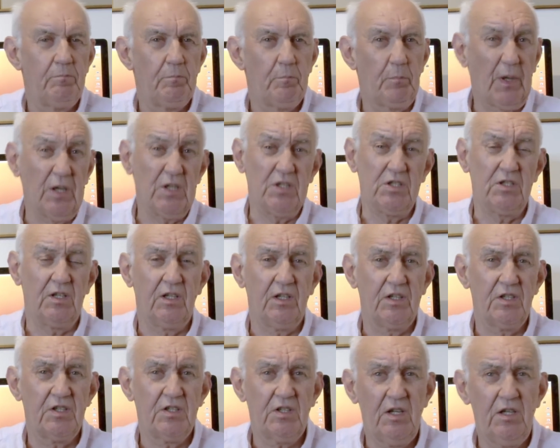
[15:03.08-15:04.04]

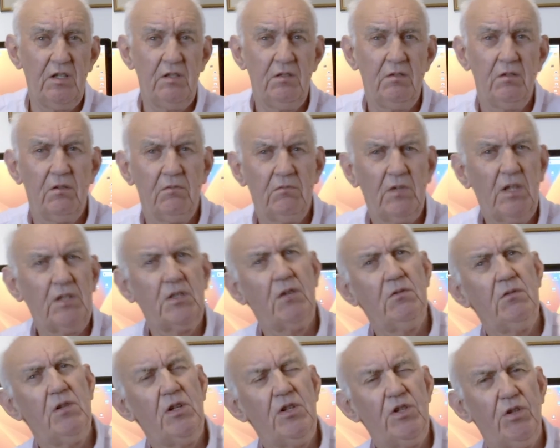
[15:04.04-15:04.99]
basically saying they
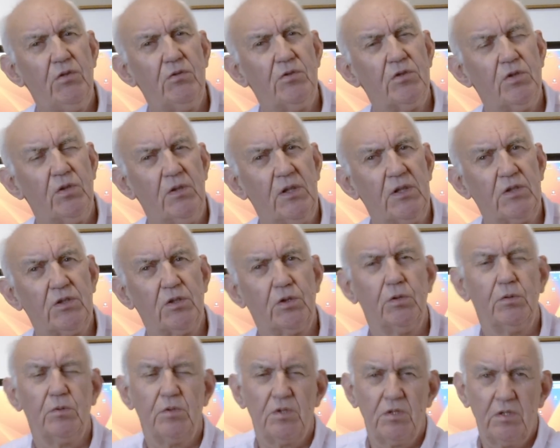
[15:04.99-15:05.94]
don't issue two letter
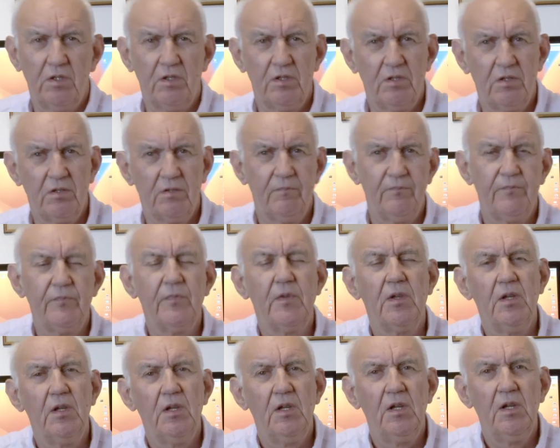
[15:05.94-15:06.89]
call signs.
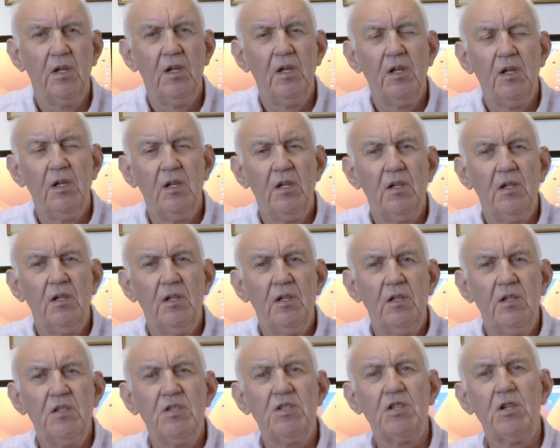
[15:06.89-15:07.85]

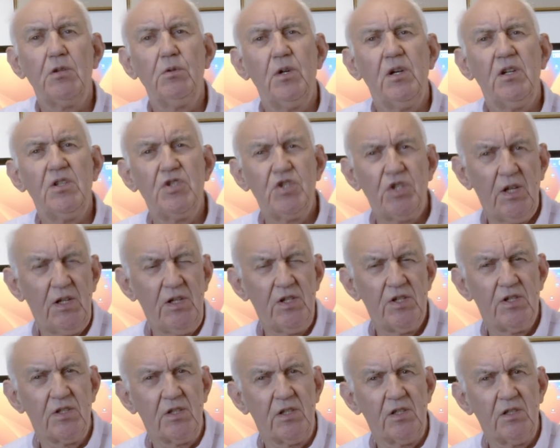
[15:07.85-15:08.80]
So I
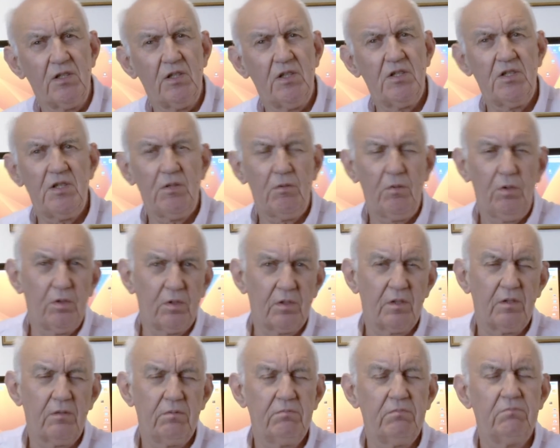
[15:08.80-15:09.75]
challenged it and I said,
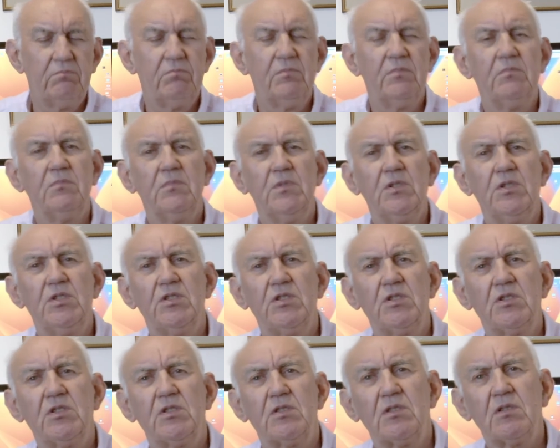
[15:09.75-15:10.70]
look,
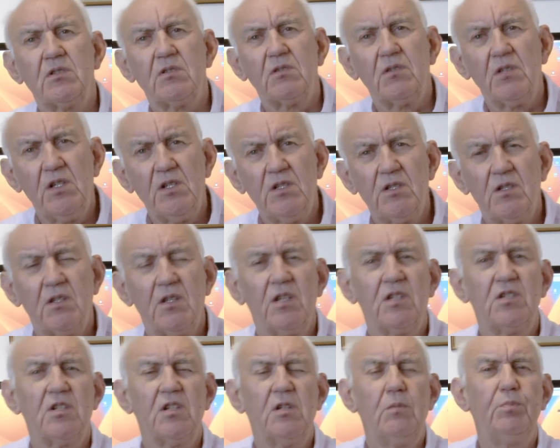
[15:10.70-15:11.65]
this, these are the
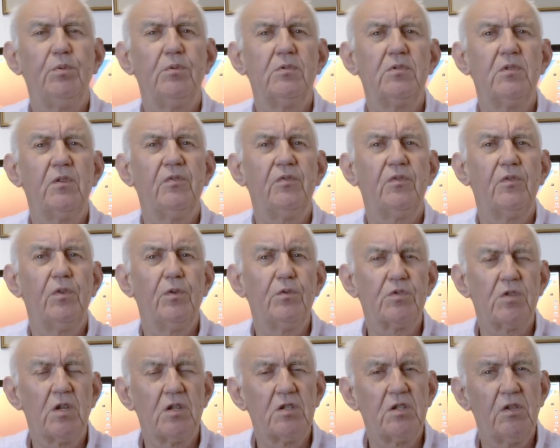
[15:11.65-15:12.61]
examples of call
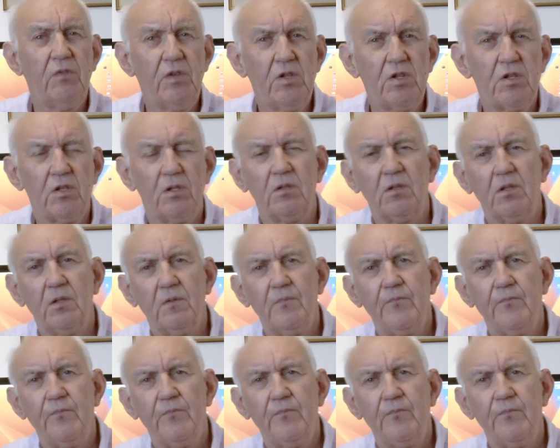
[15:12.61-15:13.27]
signs you've issued.